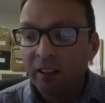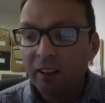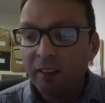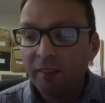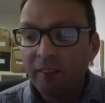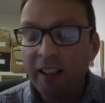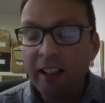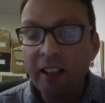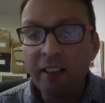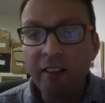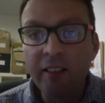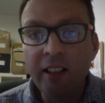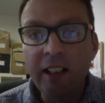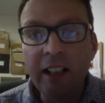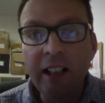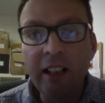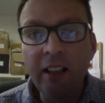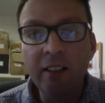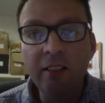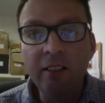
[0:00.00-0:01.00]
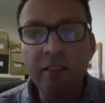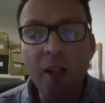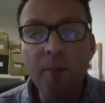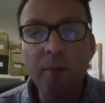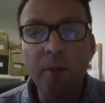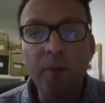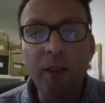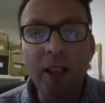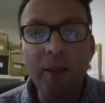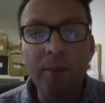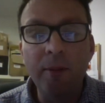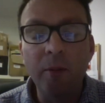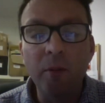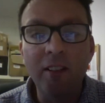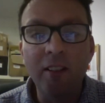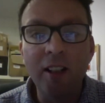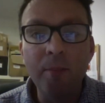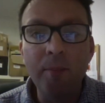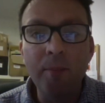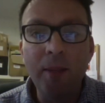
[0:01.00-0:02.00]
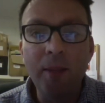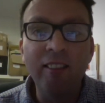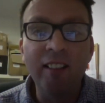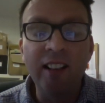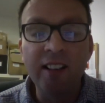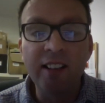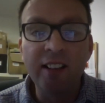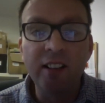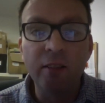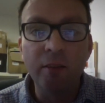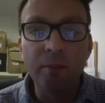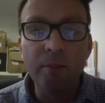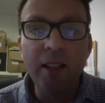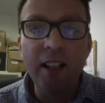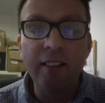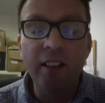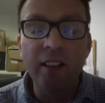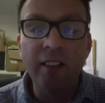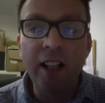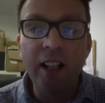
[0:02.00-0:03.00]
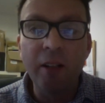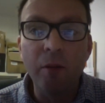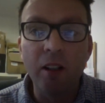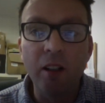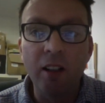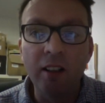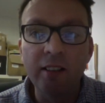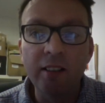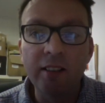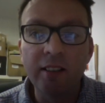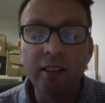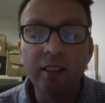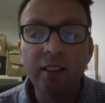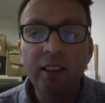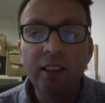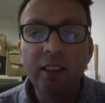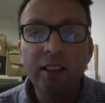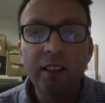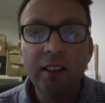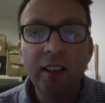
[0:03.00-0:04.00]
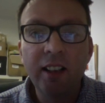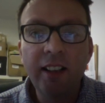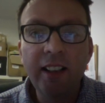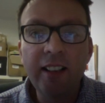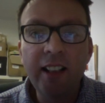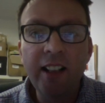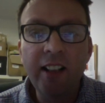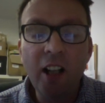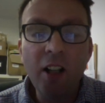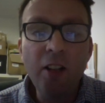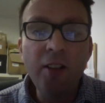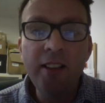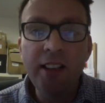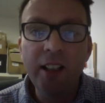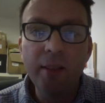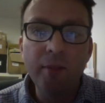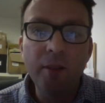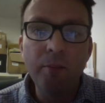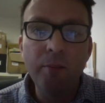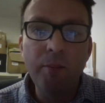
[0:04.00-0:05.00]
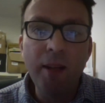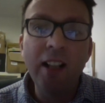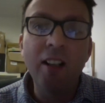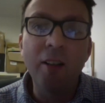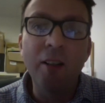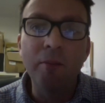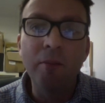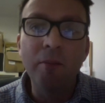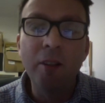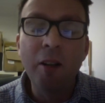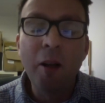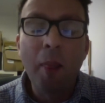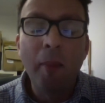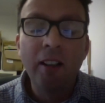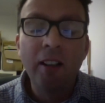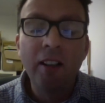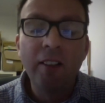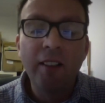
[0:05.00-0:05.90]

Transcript: the the noble people were embarrassed to admit that they worked, and he said otium and bellum. Yes,